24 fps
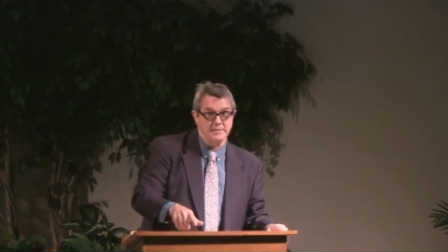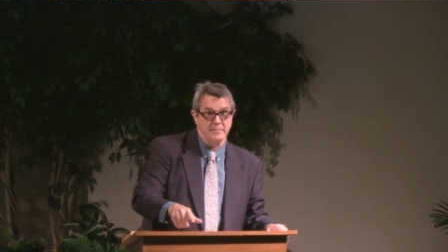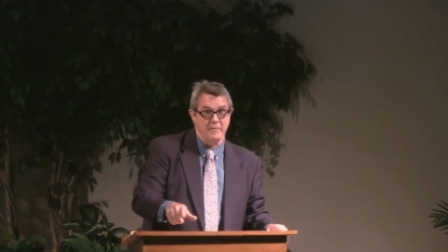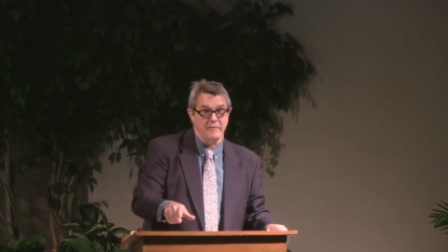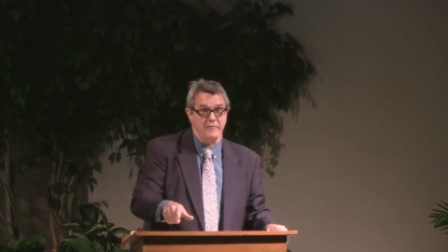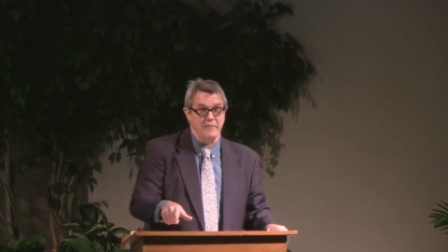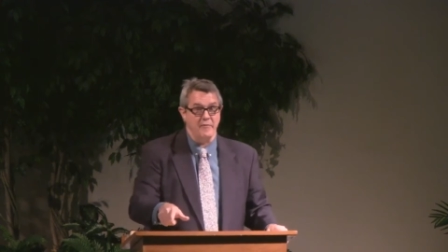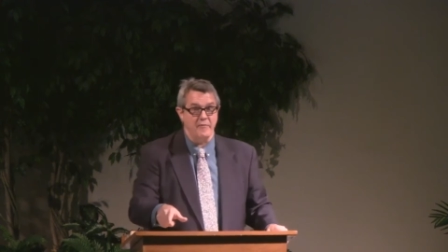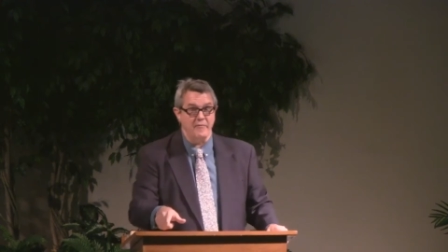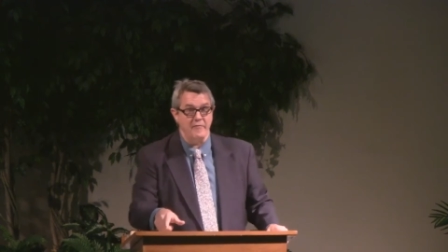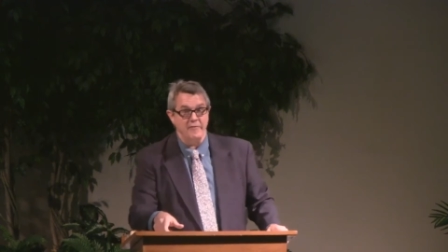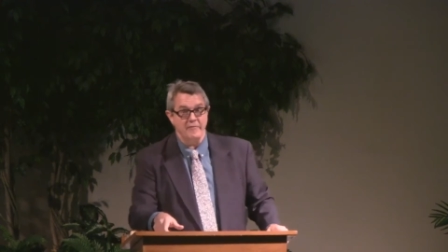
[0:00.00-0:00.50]
of
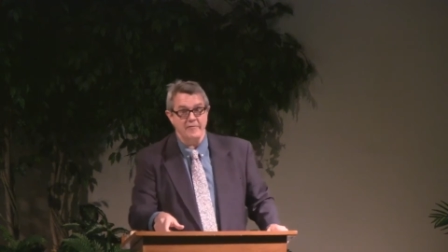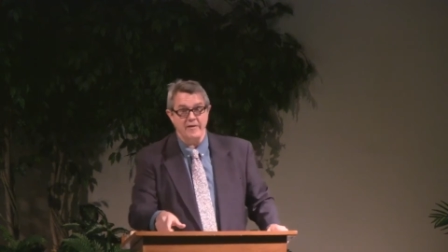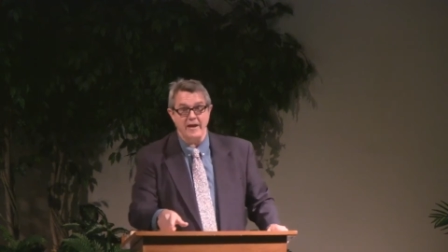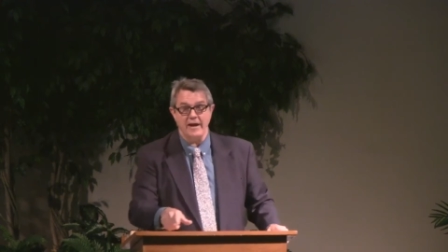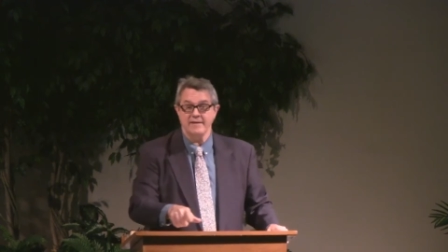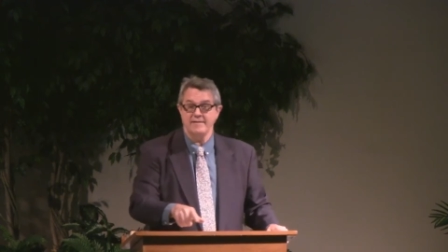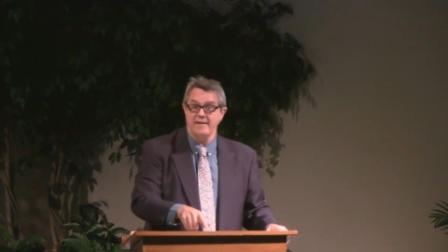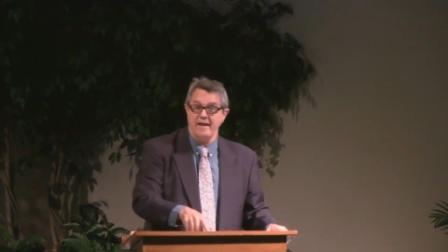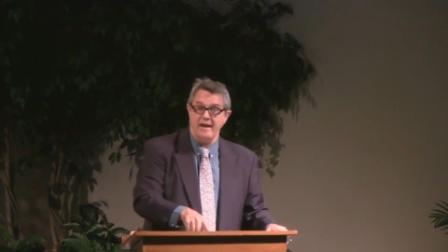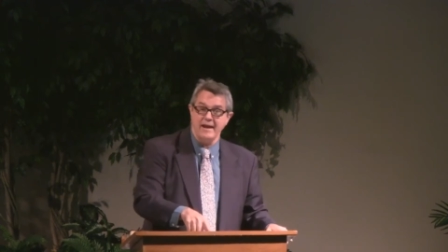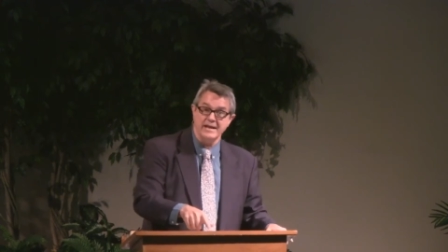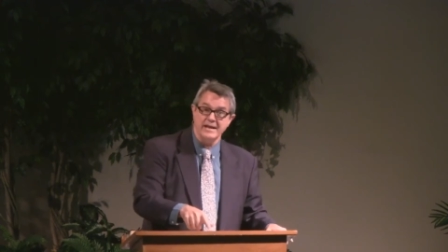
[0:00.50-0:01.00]
you have even got
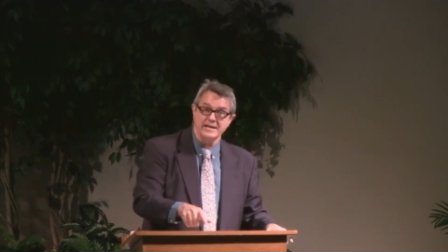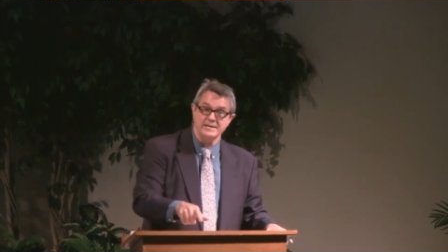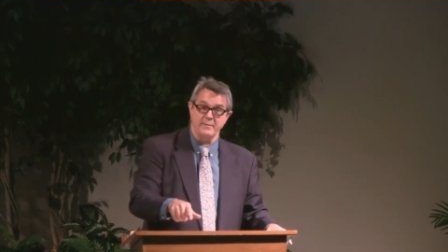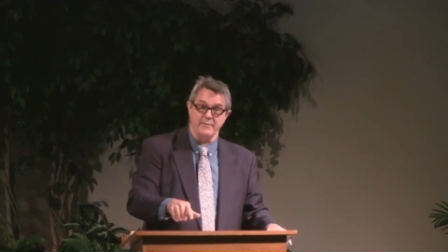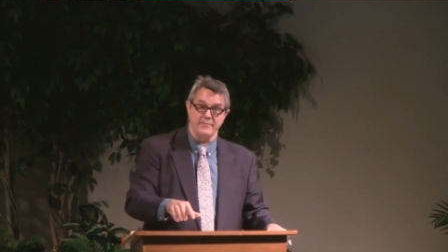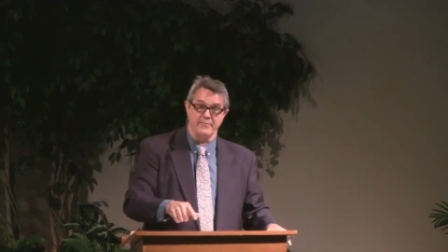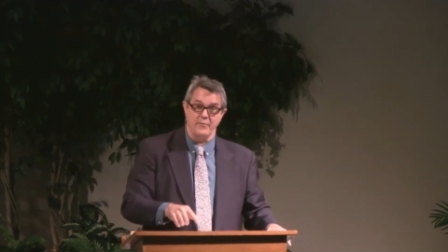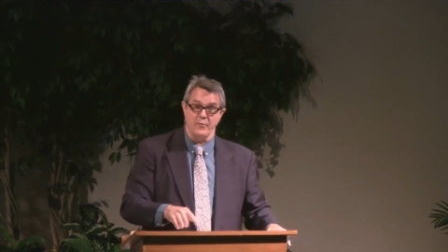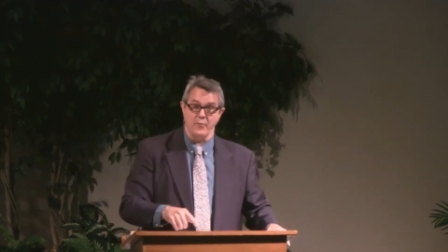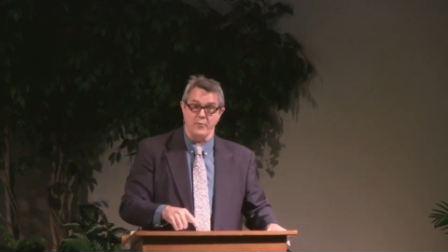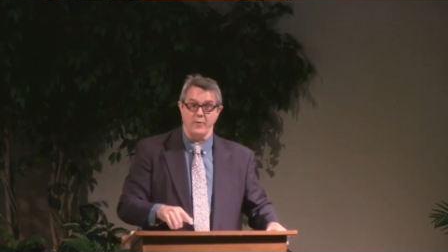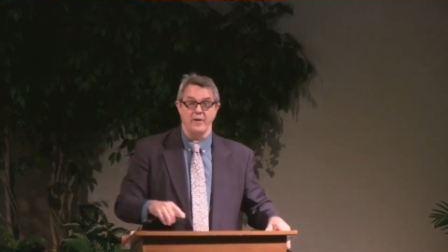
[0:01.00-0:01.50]
tickets
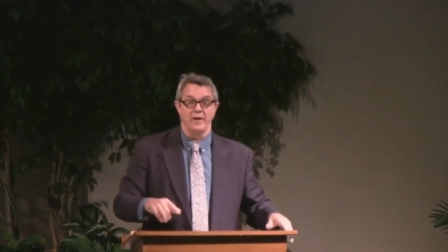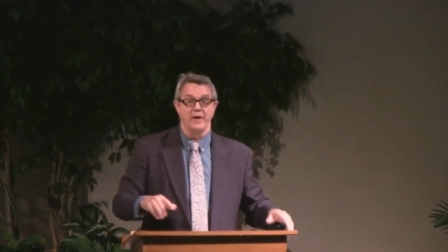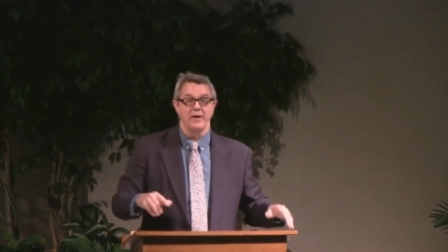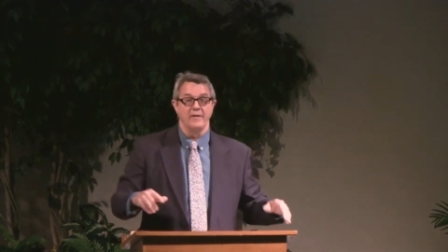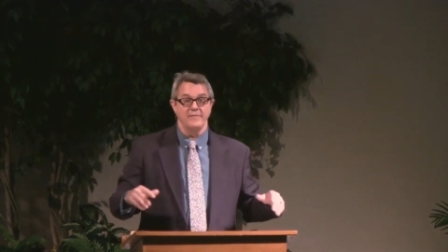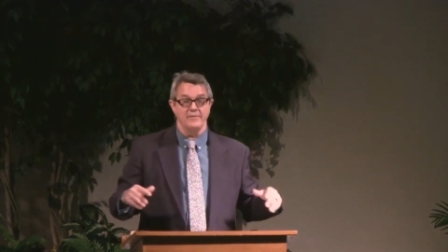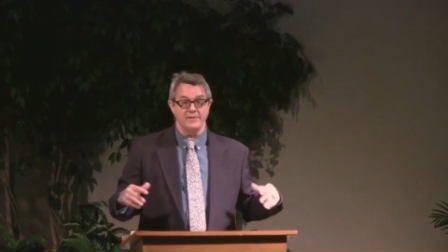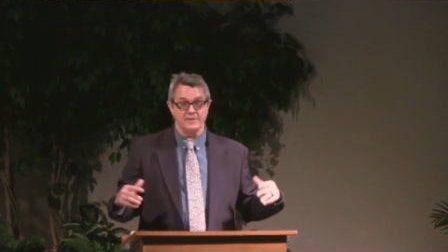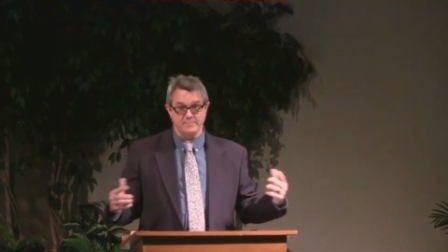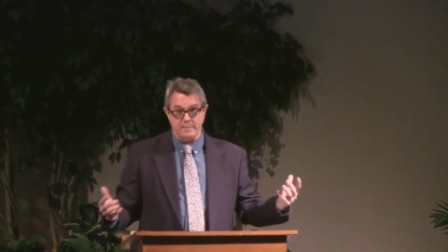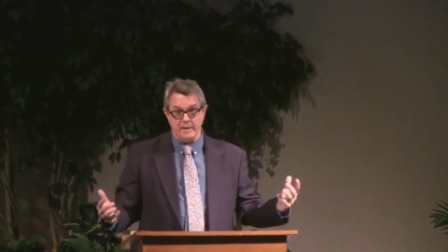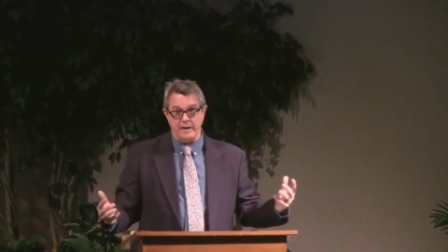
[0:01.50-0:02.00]
before
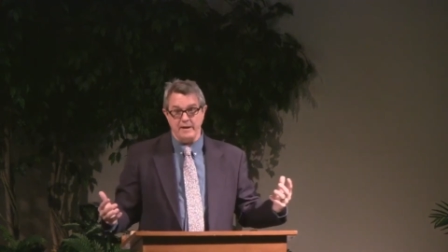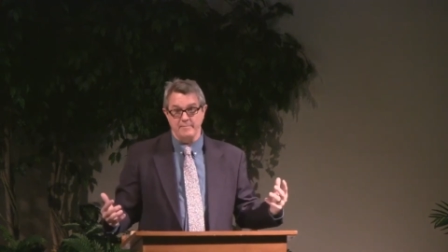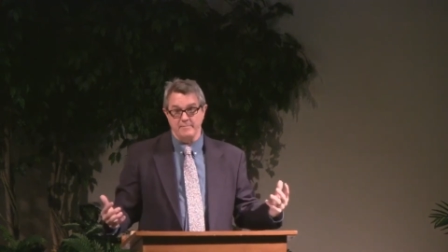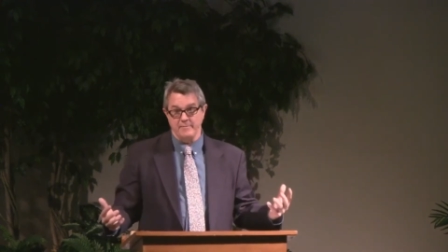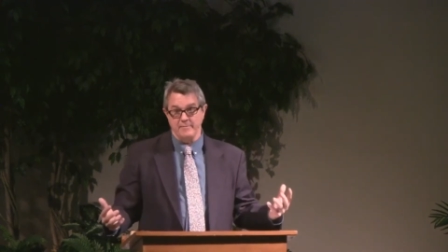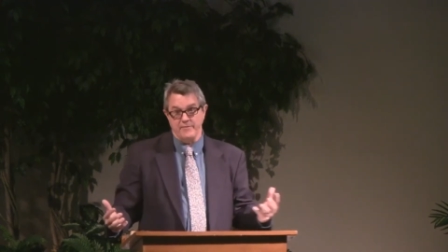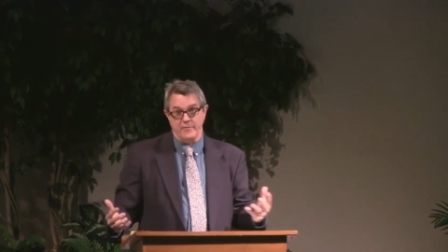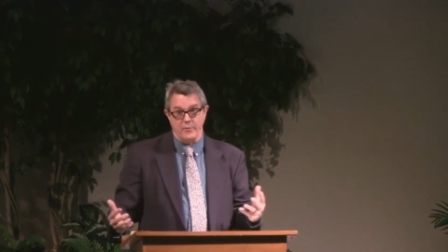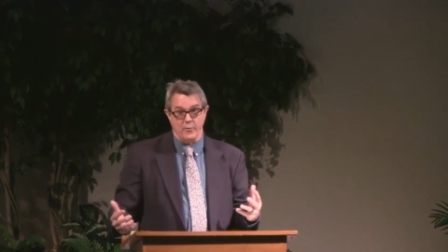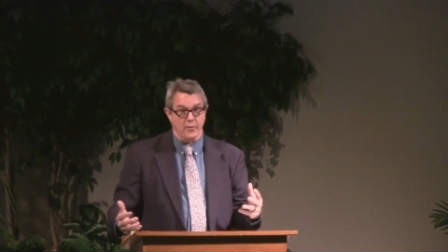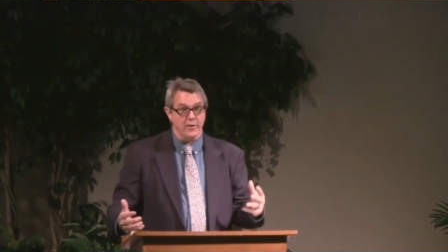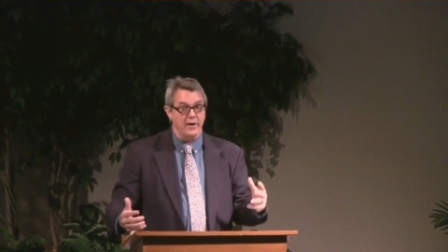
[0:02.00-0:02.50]
for speeding
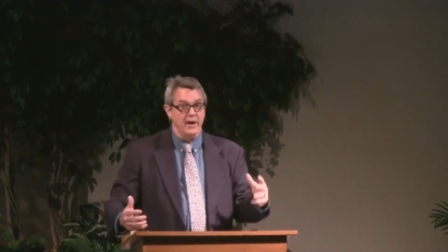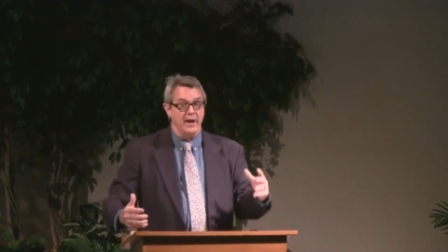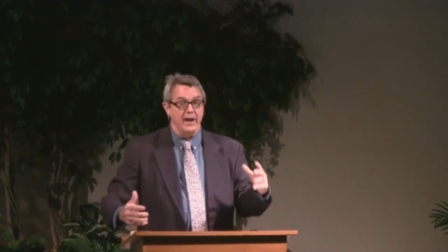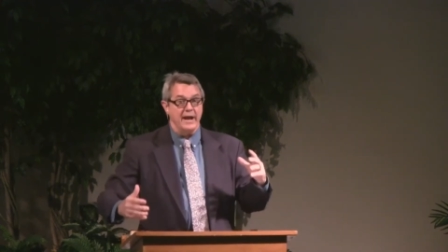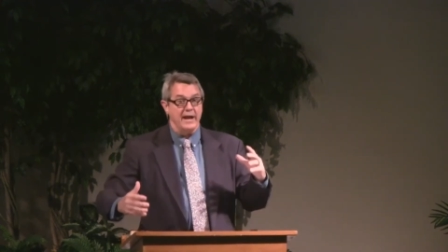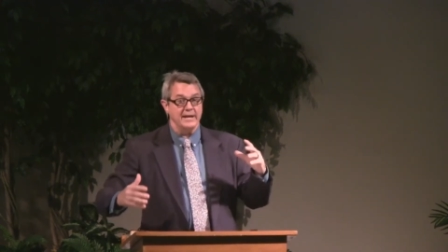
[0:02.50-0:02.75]
before.